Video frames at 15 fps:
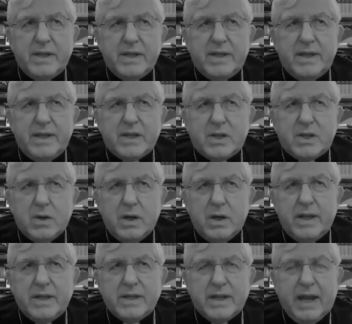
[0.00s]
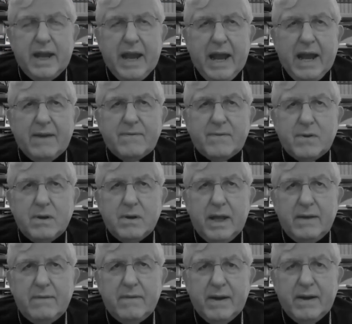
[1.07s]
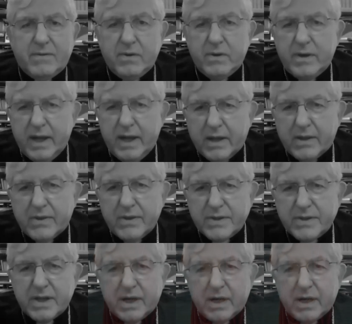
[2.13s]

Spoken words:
the eternity, I think, after life after death is